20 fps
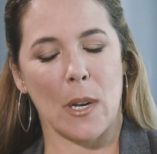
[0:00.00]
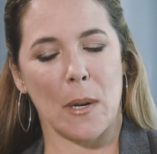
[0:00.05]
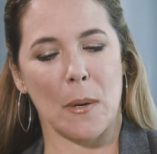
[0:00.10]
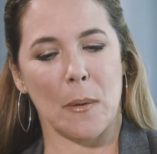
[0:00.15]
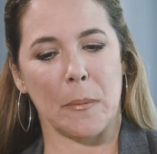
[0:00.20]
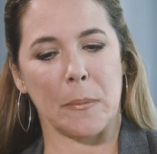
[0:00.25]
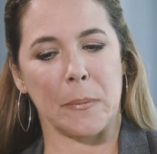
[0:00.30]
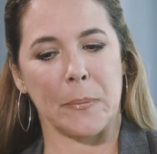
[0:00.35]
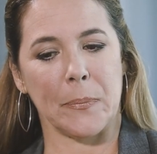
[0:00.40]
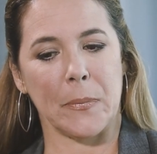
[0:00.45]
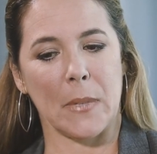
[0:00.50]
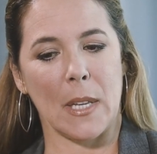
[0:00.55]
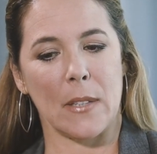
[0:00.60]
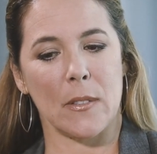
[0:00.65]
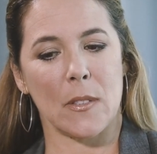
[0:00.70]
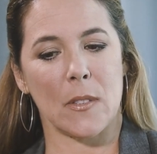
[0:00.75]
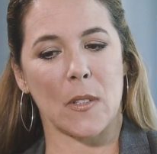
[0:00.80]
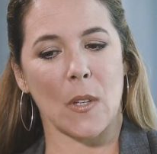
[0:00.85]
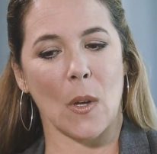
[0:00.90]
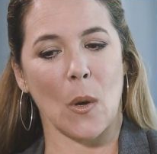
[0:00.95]

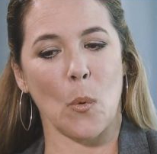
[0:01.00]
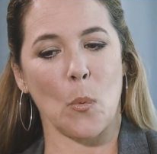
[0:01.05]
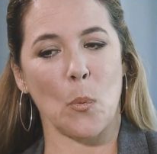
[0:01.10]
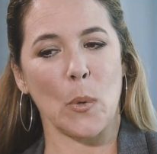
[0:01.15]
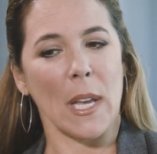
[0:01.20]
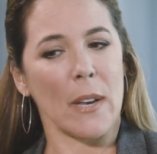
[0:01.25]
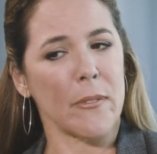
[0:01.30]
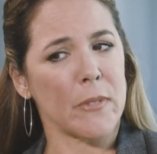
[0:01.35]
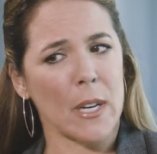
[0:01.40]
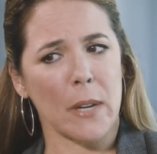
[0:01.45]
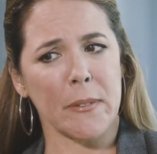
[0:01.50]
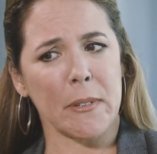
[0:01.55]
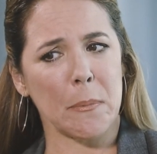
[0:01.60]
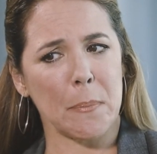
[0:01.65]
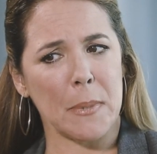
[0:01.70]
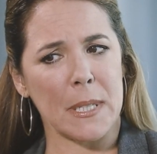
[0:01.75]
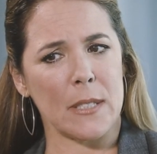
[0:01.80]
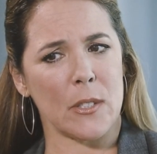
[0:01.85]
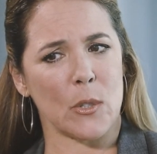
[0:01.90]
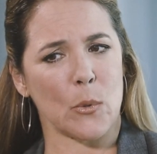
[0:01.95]
And so we have never
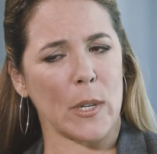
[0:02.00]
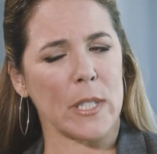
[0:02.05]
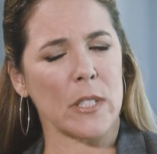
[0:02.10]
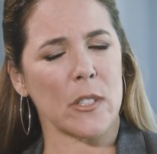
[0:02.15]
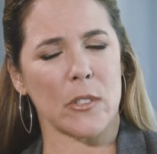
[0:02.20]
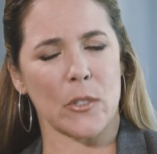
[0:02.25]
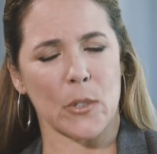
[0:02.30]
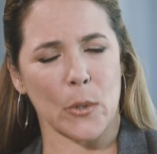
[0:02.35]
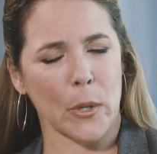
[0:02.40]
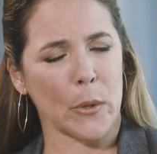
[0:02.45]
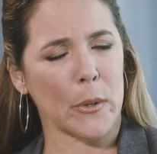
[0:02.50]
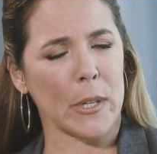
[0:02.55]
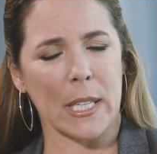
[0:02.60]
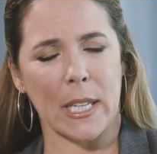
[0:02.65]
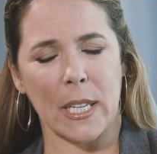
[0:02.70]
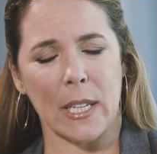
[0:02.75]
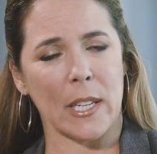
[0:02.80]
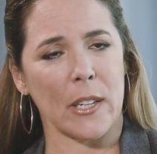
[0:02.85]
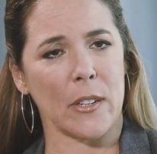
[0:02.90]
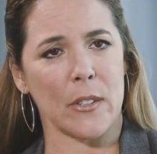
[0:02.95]
been strangers to
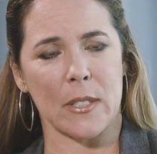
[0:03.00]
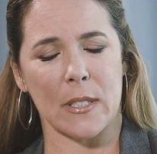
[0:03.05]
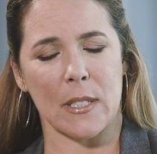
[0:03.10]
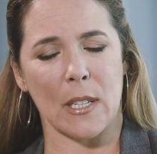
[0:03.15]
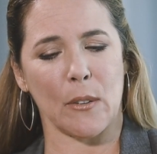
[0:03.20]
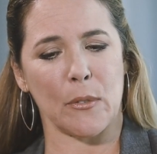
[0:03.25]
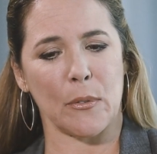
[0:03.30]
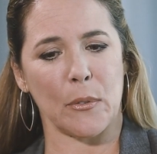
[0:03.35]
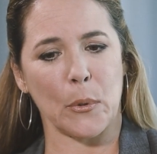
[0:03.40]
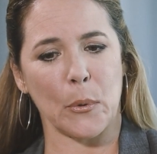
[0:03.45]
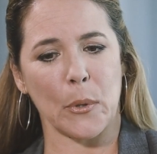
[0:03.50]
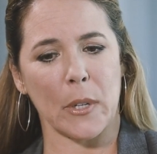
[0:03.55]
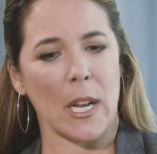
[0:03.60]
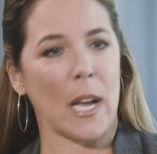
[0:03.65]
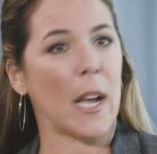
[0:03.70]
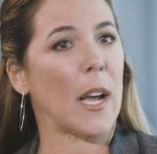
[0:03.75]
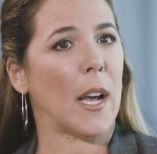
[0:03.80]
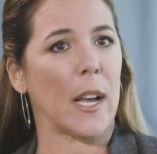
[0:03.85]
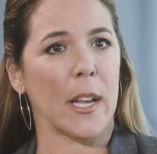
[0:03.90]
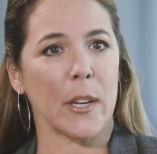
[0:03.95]
hurricane here in South
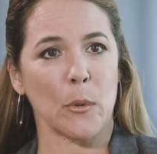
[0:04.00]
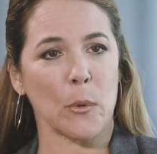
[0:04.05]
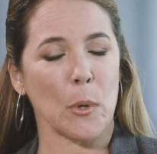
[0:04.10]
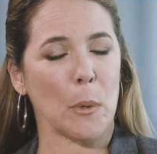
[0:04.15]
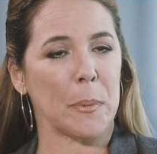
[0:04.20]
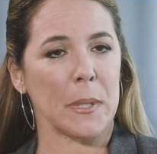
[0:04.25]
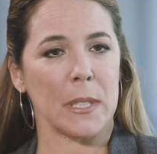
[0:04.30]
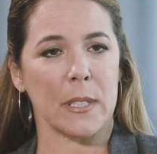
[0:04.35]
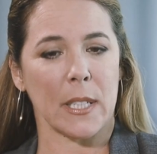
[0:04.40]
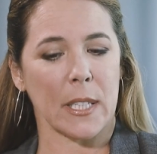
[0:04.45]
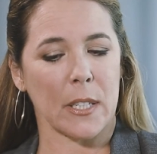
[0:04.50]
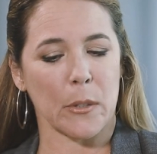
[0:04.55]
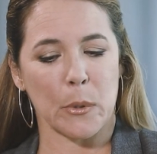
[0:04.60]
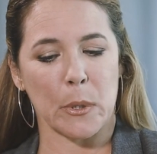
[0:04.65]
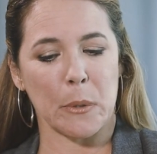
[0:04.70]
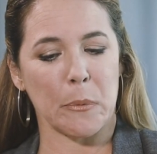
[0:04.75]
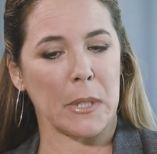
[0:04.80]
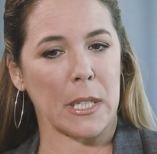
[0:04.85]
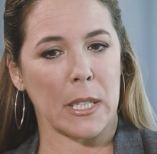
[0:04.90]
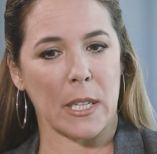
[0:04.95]
Florida. I grew up in the
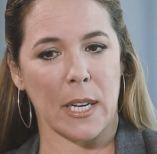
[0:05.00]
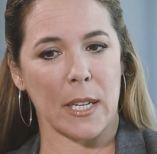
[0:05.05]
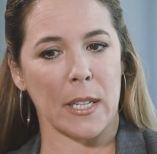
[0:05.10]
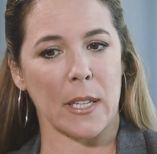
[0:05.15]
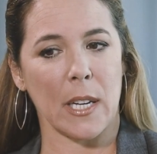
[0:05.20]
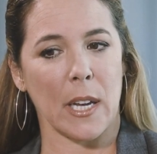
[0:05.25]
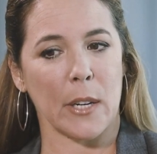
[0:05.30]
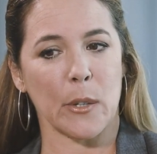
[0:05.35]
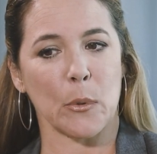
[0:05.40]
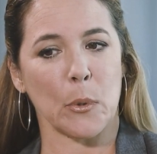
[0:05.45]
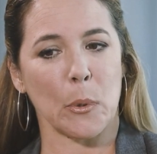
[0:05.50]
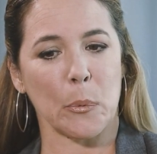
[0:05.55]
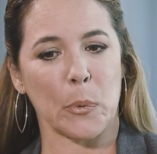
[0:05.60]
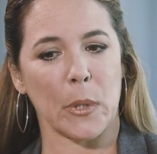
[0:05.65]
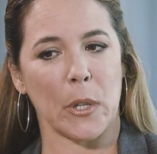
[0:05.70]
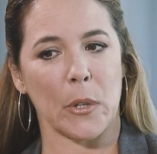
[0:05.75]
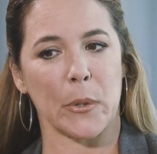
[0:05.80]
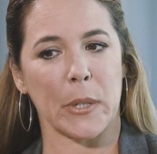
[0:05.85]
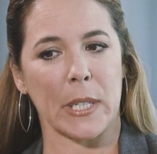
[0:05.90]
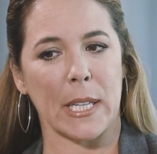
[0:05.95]
Caribbean. I grew up
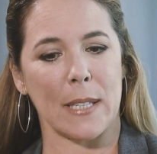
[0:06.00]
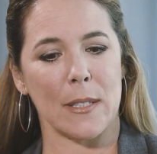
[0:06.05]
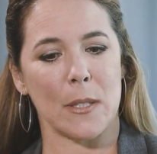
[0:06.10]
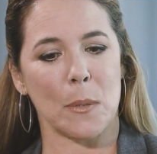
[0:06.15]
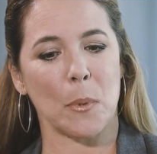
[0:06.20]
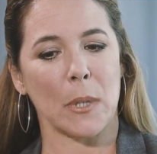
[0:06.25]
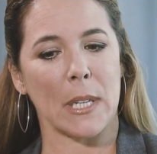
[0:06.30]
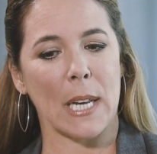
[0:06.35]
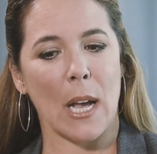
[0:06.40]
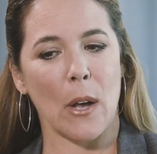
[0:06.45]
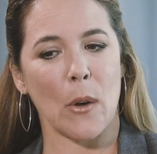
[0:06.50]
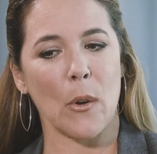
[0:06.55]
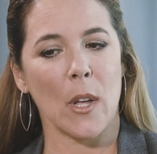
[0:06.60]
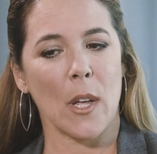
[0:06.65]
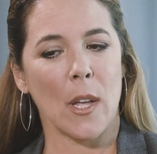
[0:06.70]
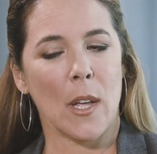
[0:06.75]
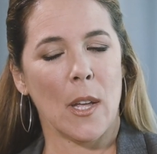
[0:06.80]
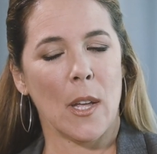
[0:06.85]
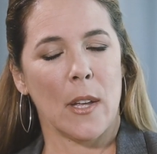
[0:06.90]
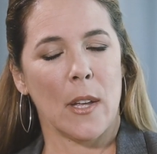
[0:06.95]
with hurricanes, but now
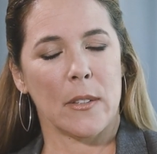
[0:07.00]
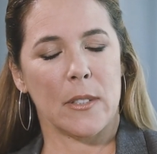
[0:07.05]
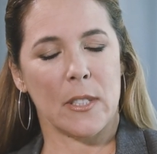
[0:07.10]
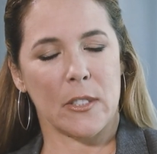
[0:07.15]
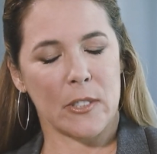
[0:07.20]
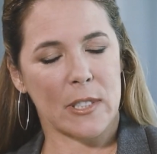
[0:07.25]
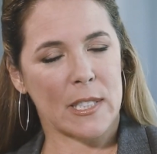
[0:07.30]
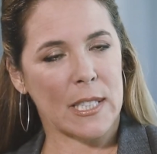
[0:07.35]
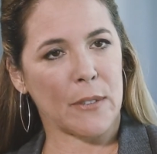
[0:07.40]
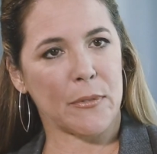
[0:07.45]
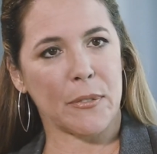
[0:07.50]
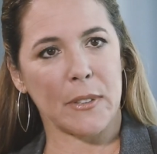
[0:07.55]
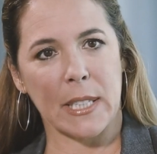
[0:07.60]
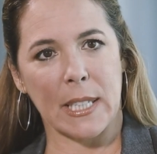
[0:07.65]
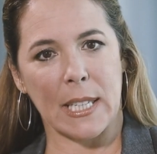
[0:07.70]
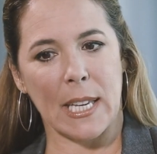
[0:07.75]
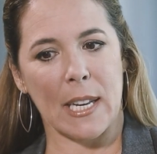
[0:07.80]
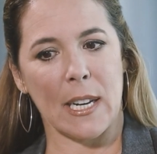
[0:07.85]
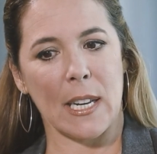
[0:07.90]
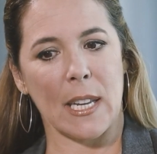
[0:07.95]
they're definitely
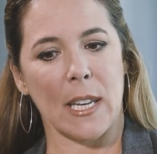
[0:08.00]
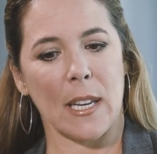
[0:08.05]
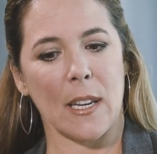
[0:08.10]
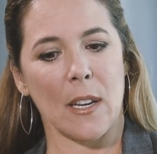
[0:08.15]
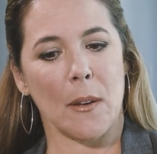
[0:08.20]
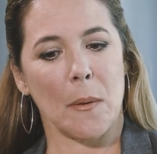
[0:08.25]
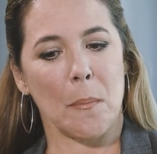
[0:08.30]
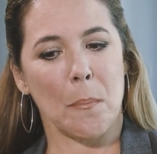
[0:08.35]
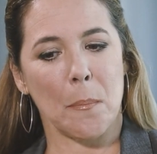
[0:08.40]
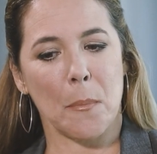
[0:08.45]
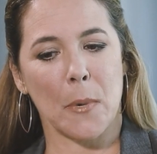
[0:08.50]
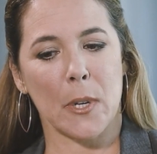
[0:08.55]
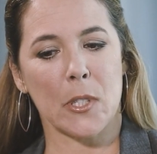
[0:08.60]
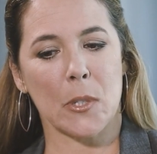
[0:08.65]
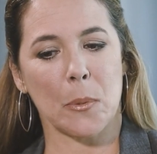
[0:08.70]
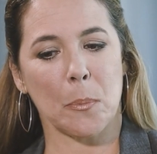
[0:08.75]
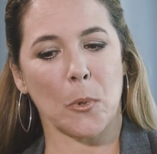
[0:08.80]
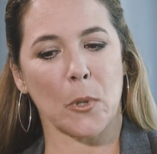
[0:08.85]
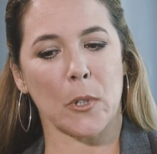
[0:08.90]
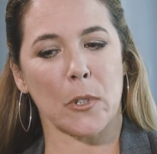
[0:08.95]
getting
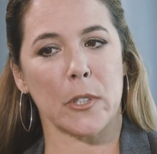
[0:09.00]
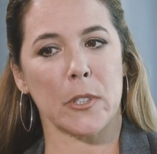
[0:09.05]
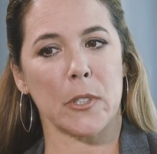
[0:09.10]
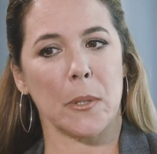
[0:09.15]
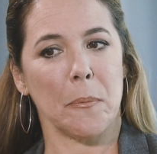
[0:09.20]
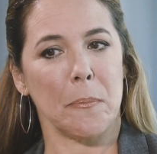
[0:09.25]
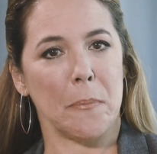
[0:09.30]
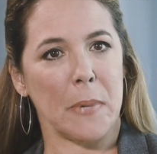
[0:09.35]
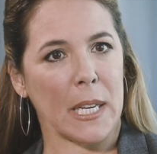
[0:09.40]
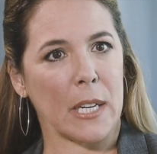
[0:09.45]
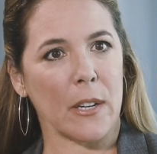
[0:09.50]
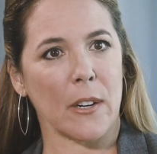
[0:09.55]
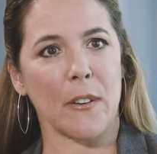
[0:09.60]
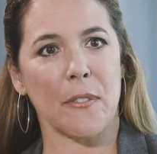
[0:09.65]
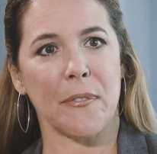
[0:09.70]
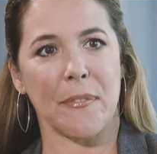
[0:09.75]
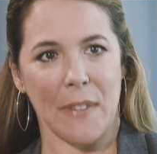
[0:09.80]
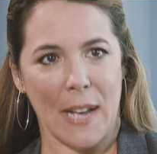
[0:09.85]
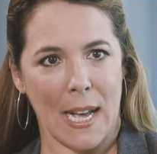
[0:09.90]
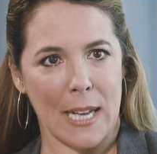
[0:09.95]
much more bigger,
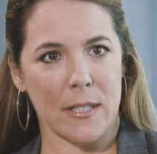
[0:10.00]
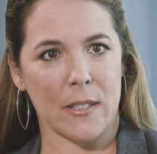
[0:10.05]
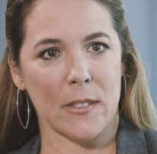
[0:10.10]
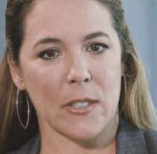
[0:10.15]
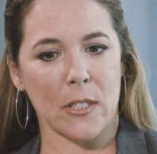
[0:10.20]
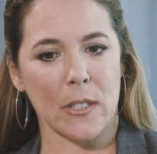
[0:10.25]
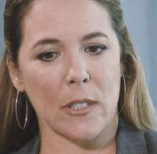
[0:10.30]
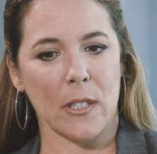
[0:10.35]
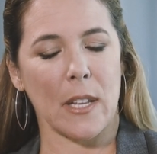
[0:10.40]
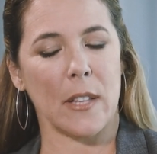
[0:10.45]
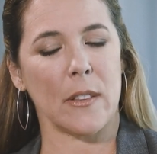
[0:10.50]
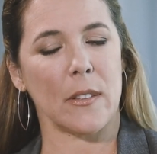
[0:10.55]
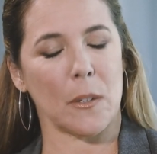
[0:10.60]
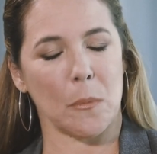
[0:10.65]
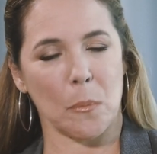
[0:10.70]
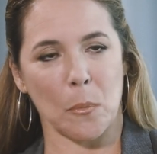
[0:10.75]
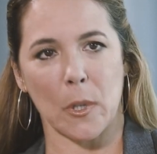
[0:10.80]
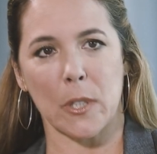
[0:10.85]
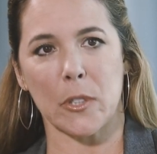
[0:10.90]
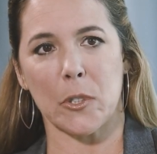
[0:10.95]
faster, and they're
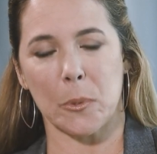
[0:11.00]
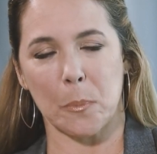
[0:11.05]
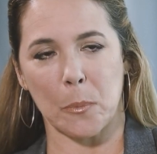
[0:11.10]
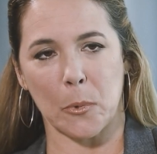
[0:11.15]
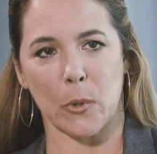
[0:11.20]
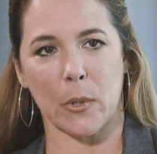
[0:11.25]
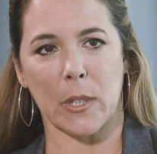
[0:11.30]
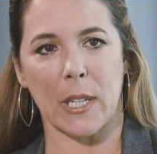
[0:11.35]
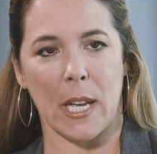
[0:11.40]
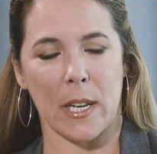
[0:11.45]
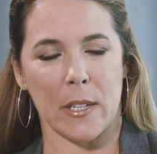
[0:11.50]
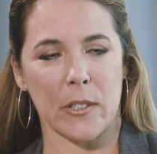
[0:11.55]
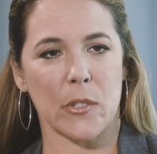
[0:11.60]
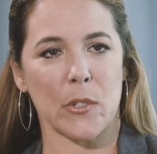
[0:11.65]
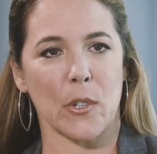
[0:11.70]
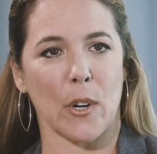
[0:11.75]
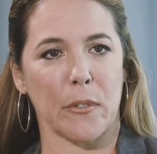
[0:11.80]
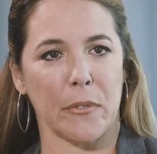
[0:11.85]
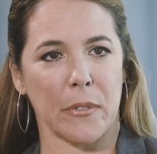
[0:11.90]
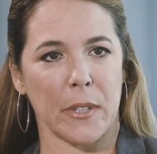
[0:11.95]
much more
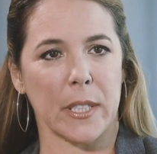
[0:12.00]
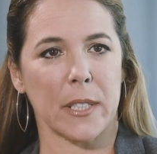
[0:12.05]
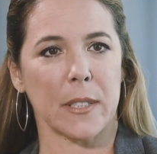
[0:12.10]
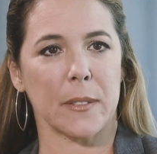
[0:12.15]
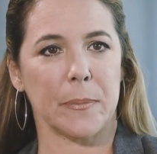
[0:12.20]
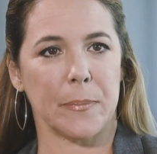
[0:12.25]
catastrophic.